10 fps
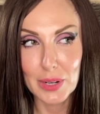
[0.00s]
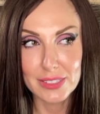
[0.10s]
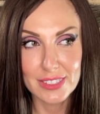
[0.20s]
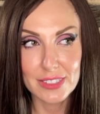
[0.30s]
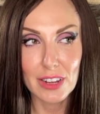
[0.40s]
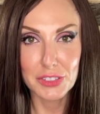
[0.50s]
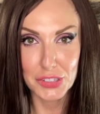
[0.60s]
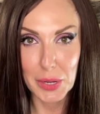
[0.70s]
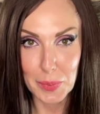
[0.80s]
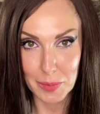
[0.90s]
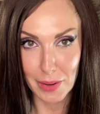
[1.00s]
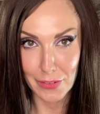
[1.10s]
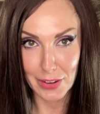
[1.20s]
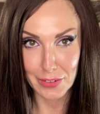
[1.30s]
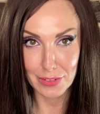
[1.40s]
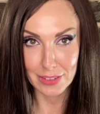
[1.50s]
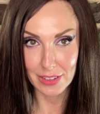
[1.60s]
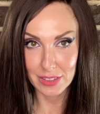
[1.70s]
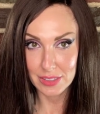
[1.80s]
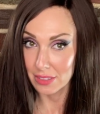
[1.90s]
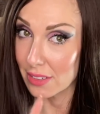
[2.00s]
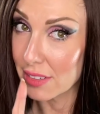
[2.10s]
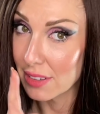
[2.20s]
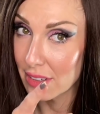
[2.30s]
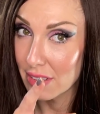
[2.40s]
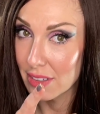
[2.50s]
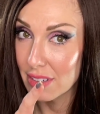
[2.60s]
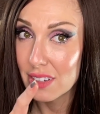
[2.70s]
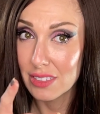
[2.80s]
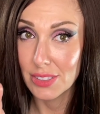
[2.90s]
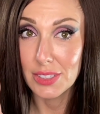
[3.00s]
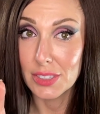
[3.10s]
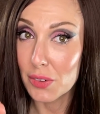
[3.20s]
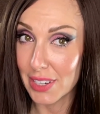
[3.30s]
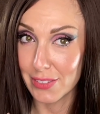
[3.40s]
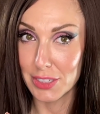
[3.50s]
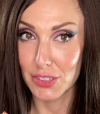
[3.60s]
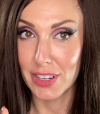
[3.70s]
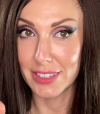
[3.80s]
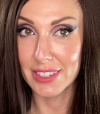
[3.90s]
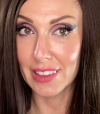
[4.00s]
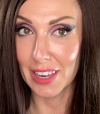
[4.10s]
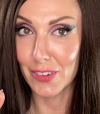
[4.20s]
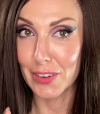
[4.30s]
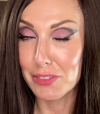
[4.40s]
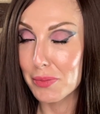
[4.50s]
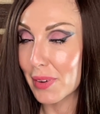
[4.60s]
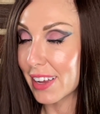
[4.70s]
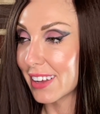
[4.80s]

but it does not cheapen my favorite looks. Don't even try to take that away from me.